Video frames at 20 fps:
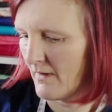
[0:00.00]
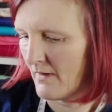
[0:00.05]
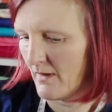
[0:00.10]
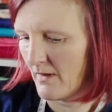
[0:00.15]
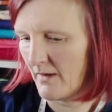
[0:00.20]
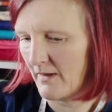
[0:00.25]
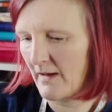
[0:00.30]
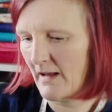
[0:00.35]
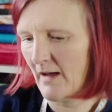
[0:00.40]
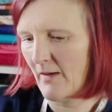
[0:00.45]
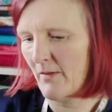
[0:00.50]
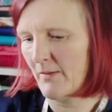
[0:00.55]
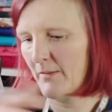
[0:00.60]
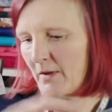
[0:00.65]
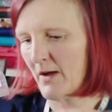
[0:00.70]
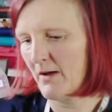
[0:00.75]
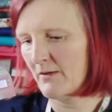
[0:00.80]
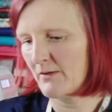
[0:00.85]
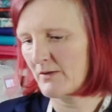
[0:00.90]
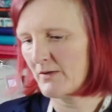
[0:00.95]
And now I'm
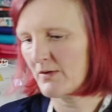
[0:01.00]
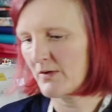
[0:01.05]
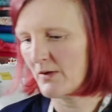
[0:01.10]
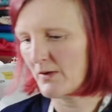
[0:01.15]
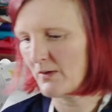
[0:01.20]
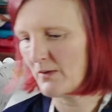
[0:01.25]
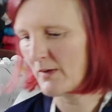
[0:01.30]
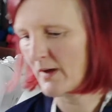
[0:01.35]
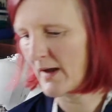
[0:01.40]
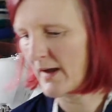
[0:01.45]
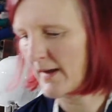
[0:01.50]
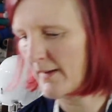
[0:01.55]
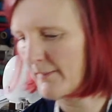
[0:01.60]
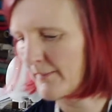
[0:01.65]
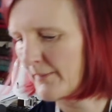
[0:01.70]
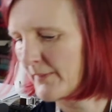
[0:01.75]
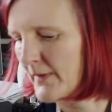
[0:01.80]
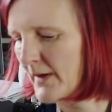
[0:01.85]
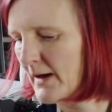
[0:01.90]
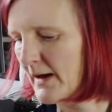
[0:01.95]
going to
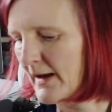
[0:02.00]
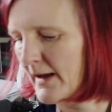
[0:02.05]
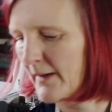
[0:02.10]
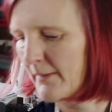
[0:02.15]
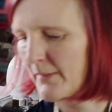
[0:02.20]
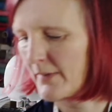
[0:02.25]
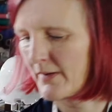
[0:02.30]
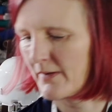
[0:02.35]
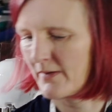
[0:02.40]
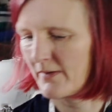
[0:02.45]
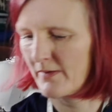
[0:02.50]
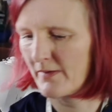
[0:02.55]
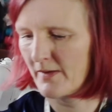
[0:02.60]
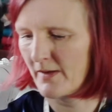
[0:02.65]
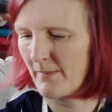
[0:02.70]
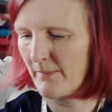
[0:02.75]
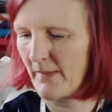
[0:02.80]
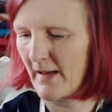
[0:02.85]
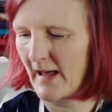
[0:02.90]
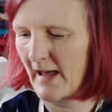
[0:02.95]
clip
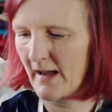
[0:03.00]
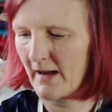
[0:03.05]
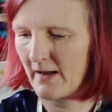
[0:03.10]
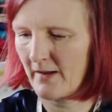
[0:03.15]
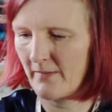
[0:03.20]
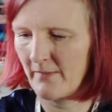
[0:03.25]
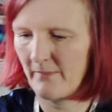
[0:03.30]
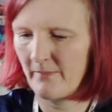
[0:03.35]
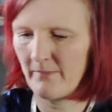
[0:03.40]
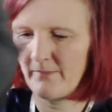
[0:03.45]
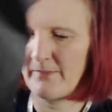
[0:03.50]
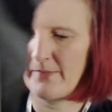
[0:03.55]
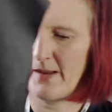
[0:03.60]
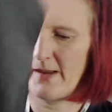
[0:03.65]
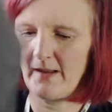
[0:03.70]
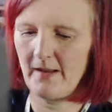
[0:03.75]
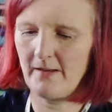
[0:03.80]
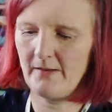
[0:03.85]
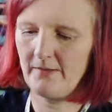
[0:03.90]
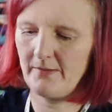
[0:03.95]
the back
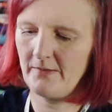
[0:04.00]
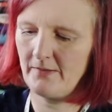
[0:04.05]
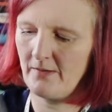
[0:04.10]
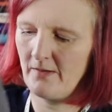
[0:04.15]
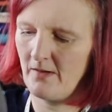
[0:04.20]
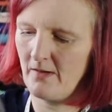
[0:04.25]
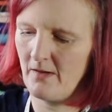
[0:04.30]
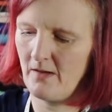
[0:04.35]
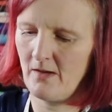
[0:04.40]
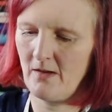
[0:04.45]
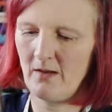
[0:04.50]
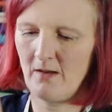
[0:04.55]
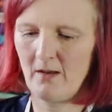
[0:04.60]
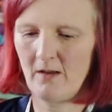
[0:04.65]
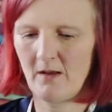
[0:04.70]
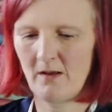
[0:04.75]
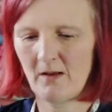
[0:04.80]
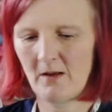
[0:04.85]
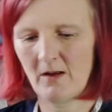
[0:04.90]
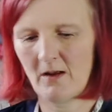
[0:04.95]
piece
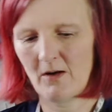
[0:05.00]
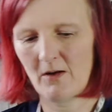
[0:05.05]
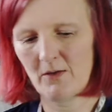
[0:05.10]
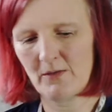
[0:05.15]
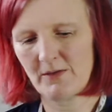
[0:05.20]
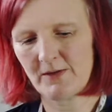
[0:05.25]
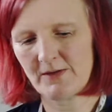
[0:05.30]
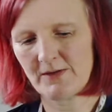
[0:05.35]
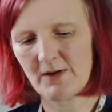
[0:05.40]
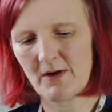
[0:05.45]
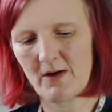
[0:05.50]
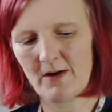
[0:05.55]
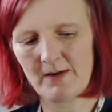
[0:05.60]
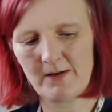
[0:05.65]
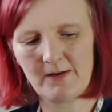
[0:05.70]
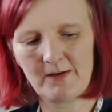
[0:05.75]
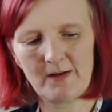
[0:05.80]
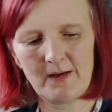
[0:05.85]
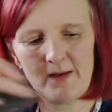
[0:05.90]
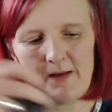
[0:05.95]
along the side
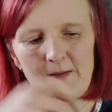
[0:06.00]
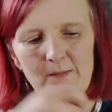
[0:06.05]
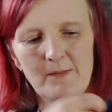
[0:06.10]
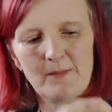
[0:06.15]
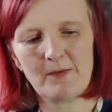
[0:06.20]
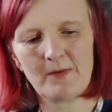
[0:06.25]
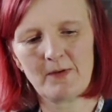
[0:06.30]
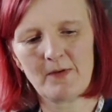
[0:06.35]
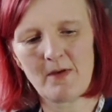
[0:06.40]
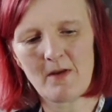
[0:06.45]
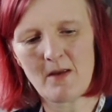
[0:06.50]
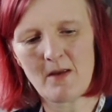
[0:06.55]
seams.